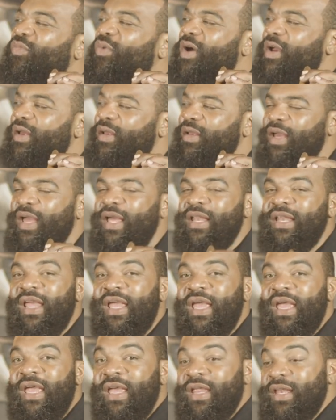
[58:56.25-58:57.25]
What? And
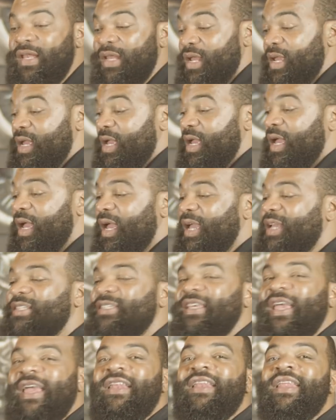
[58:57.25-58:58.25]
then he
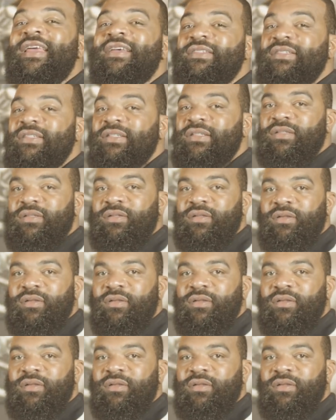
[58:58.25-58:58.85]
said, listen.